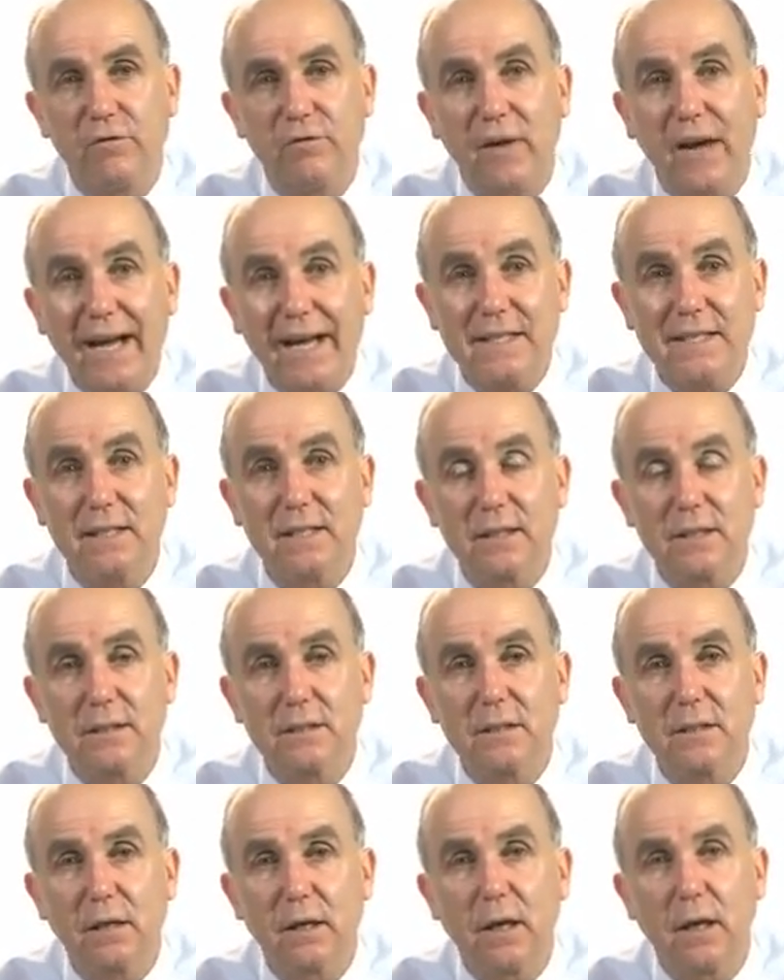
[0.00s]

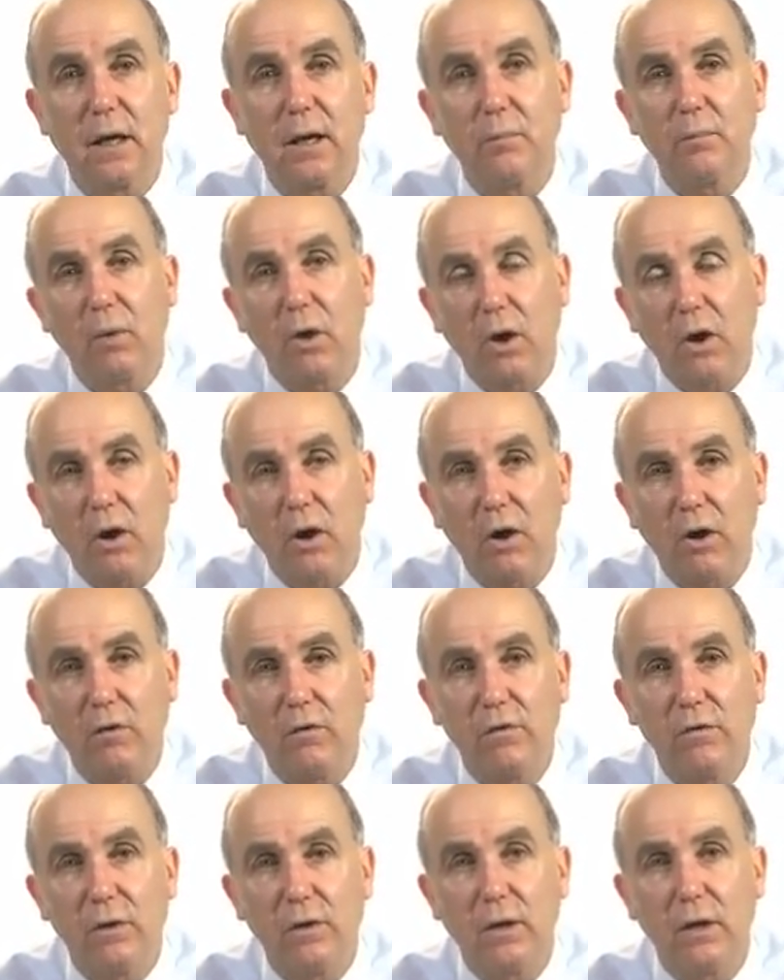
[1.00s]
phases
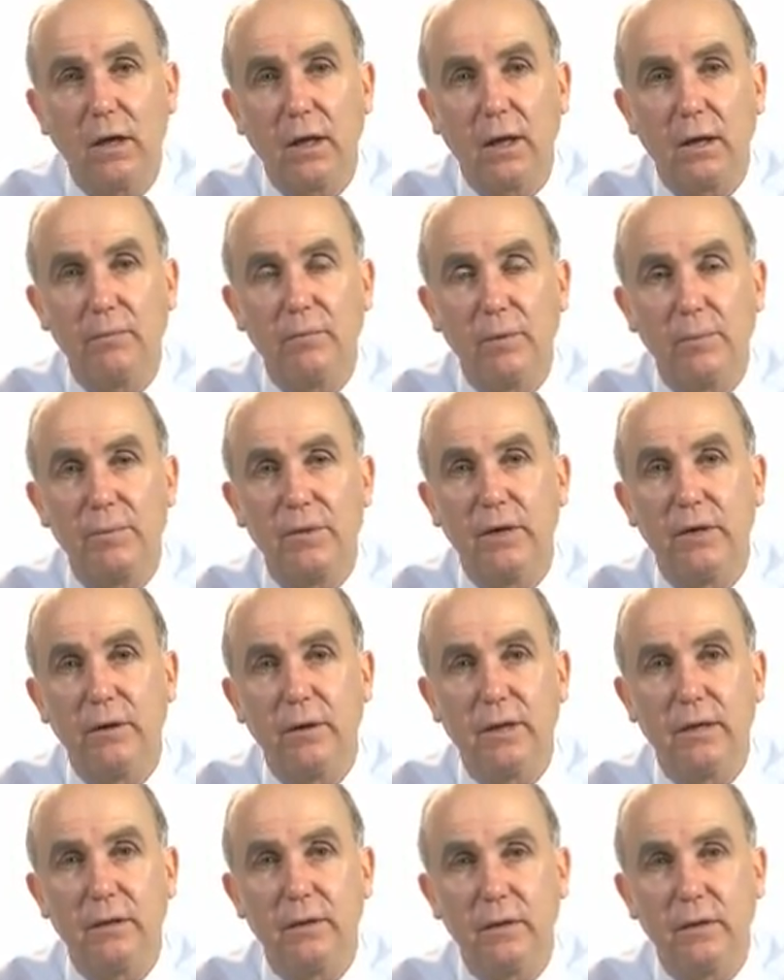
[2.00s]
of the
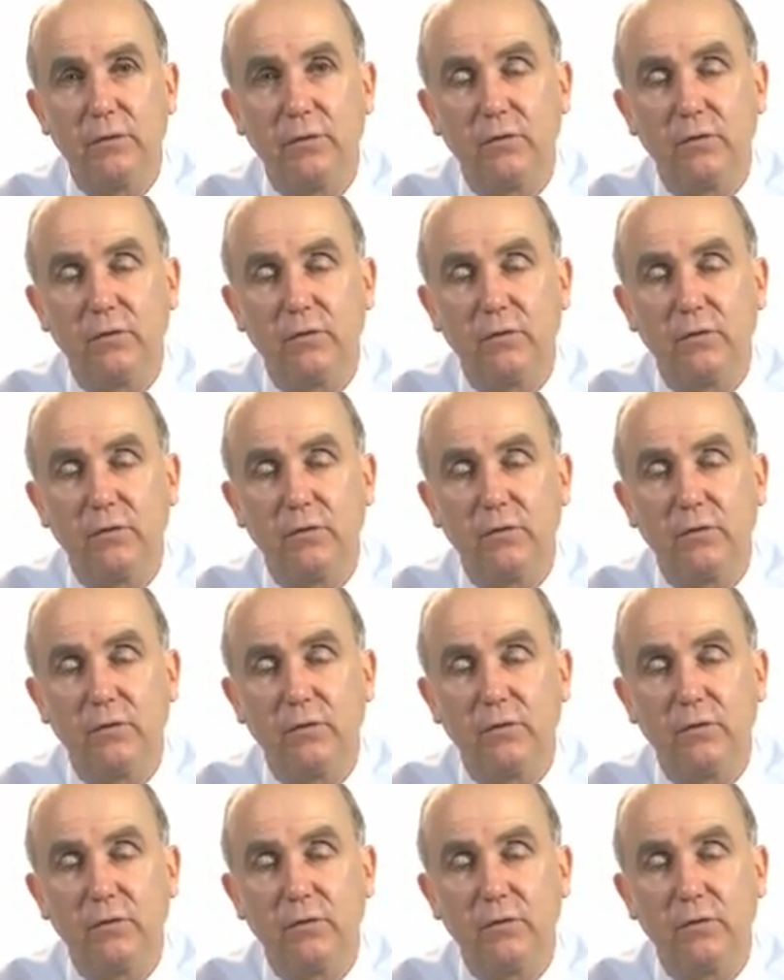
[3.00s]
period